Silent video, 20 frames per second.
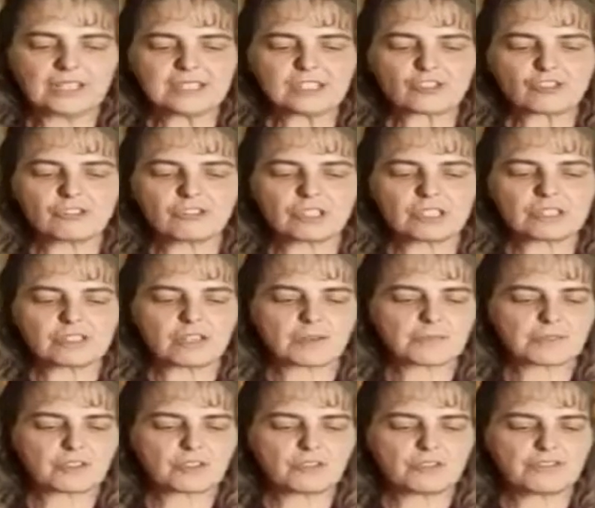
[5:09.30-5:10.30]
let's turn to
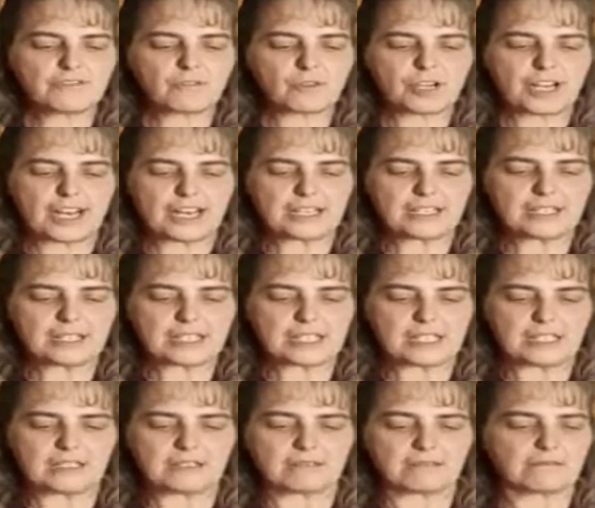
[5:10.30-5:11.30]
Psalms 34,
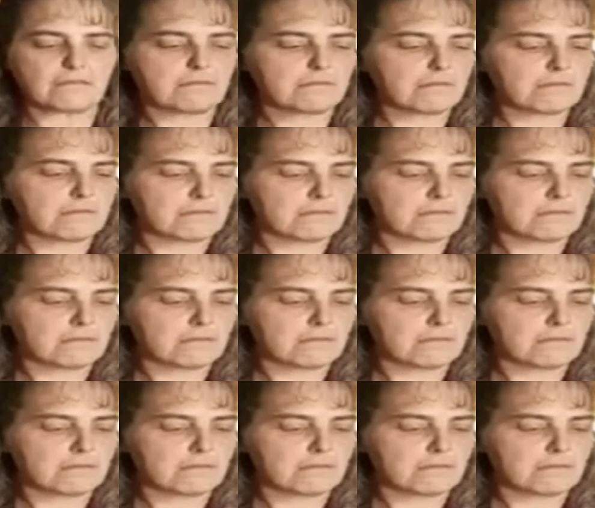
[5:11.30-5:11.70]
18.